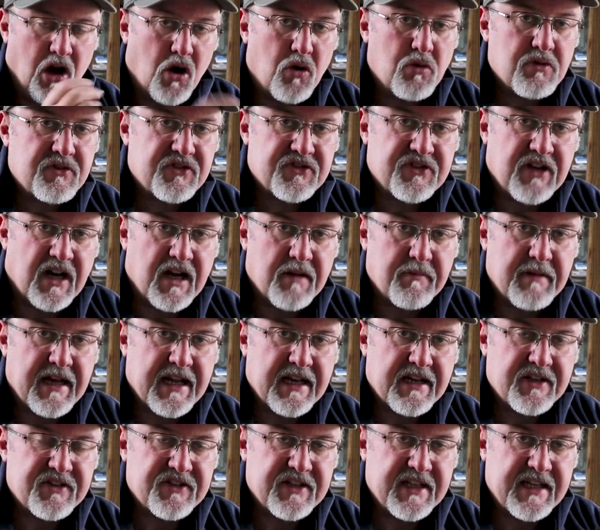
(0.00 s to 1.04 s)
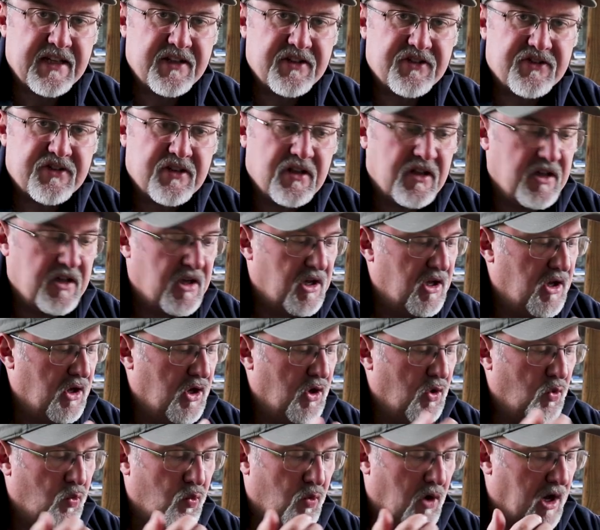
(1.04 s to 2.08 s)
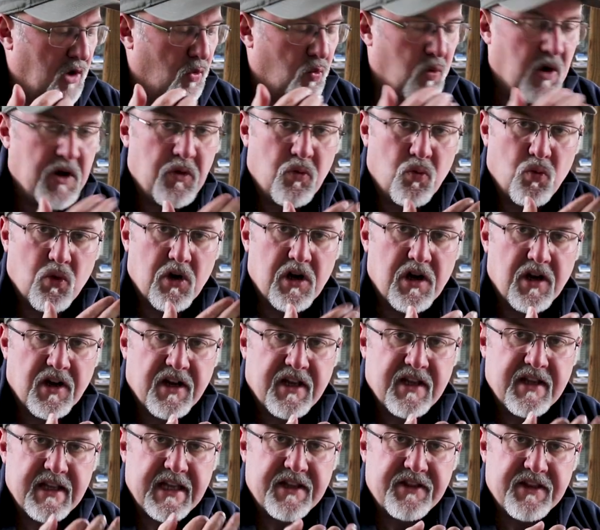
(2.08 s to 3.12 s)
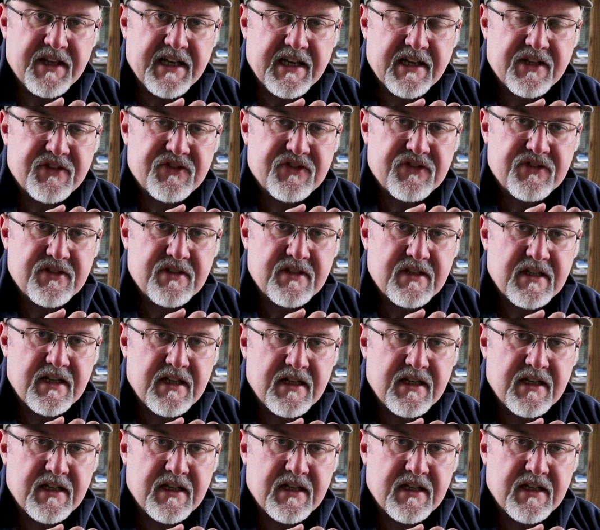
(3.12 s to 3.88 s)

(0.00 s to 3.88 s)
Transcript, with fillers: old style magazines uh, won't work in this,